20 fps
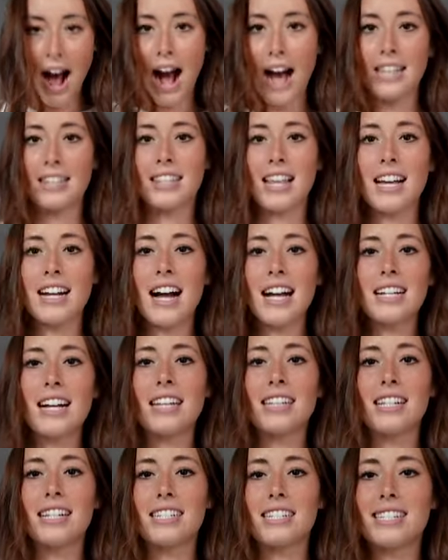I think I
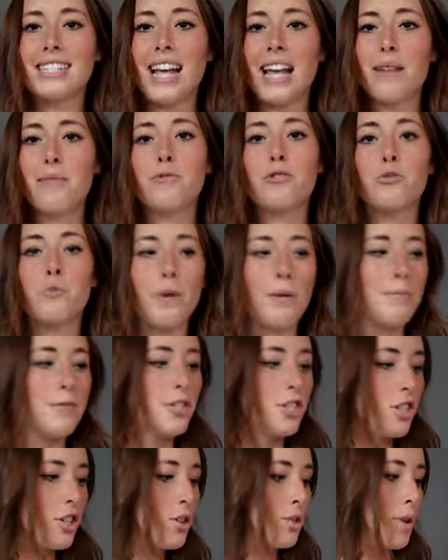got this same
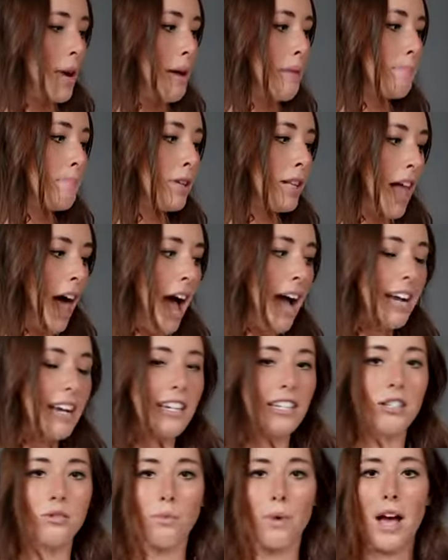swimsuit in black
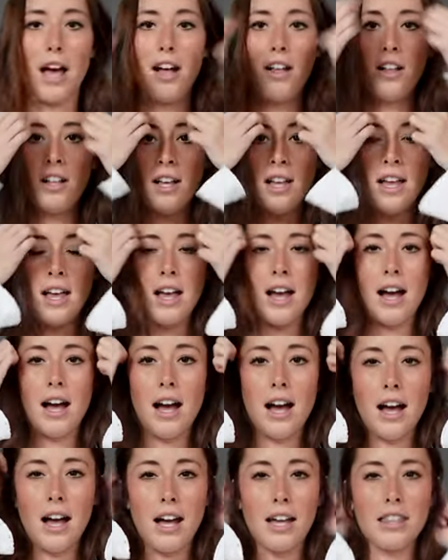as well.
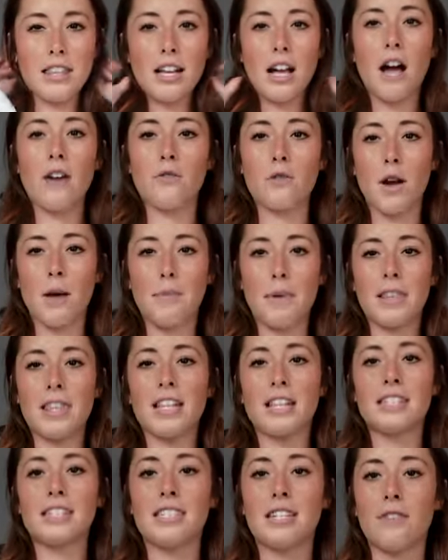The cover up I
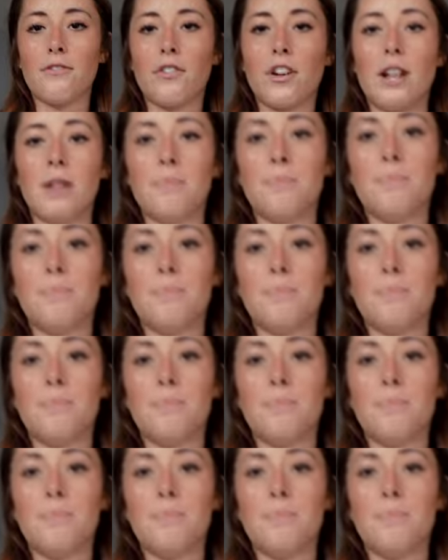think is different,